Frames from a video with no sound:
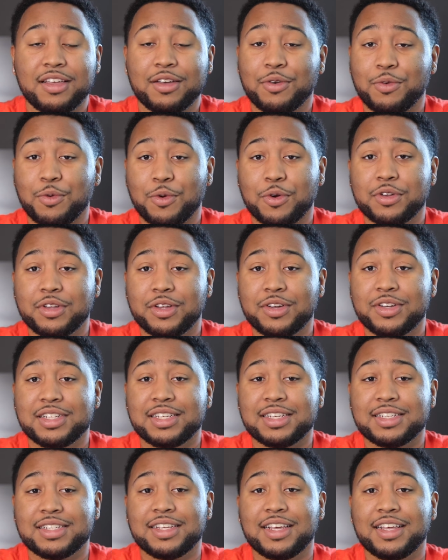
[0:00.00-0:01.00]
Warren
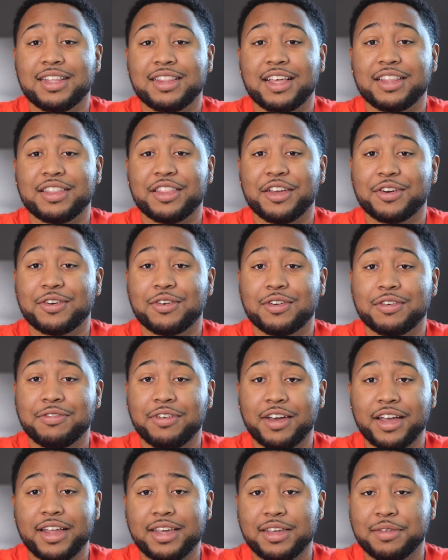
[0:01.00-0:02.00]
Lotus has said that they're going to
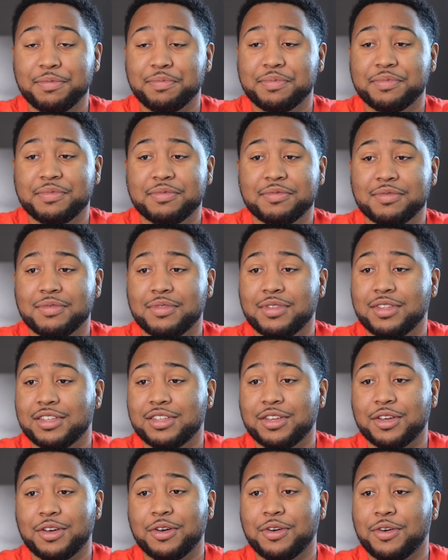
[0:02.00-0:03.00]
fight it.
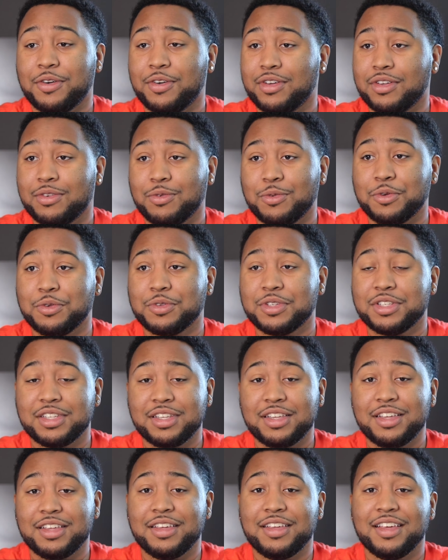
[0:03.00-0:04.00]
So we'll
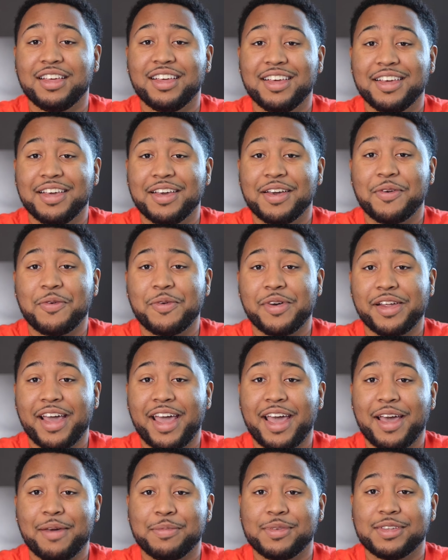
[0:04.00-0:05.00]
see what
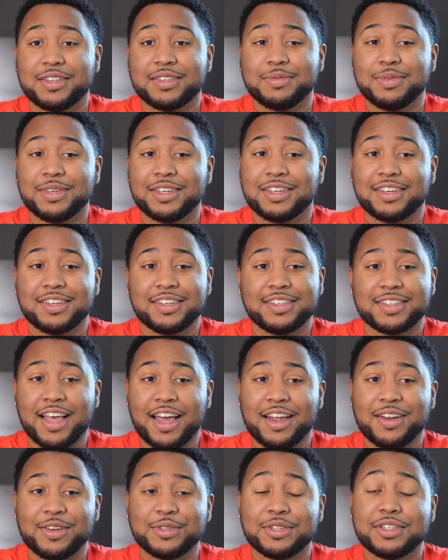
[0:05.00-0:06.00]
happens, because
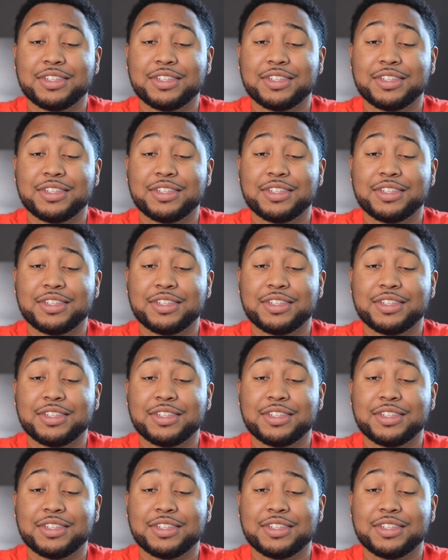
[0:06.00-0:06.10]
I don't